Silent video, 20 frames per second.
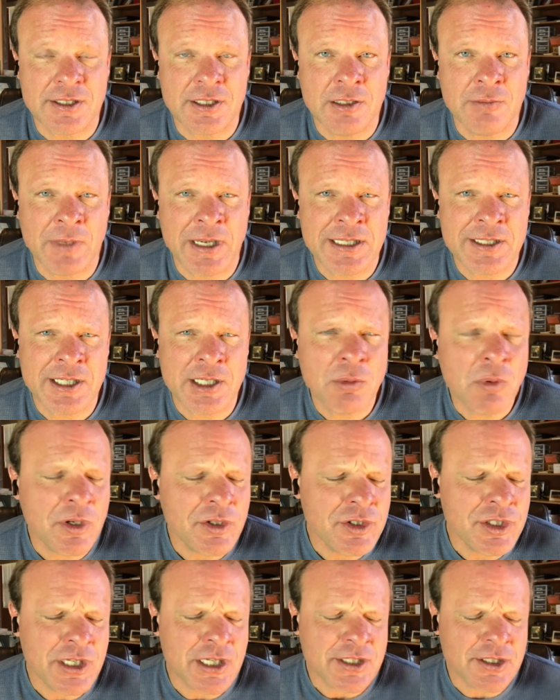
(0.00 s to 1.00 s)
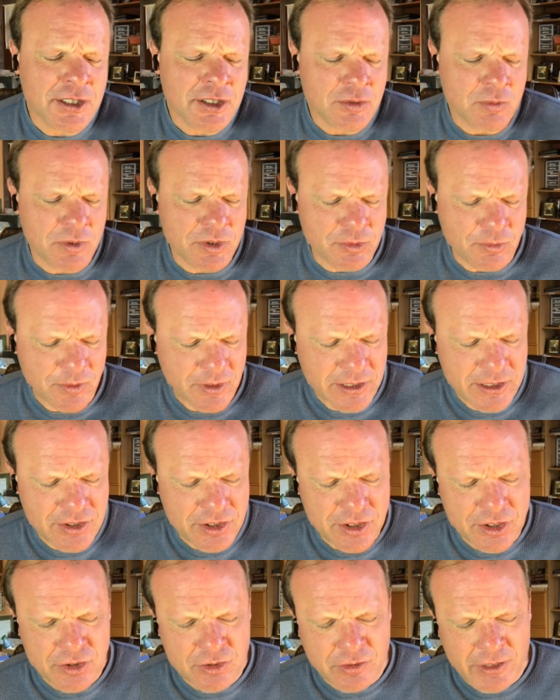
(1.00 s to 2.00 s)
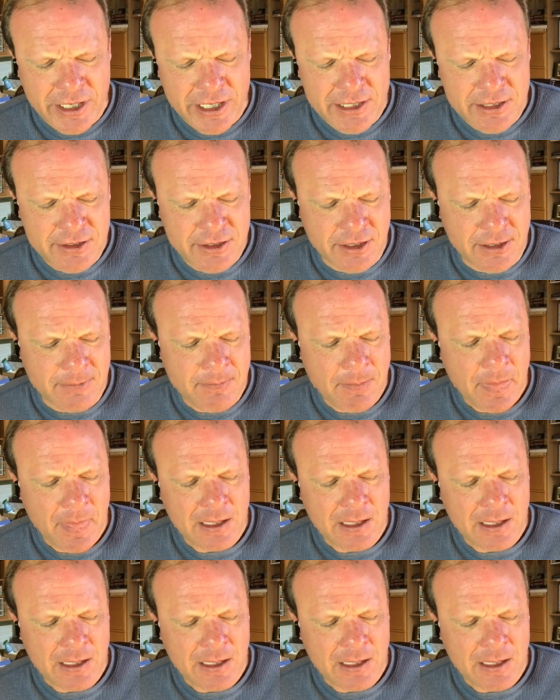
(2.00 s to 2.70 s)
You might say, well, Jesus was really just trying to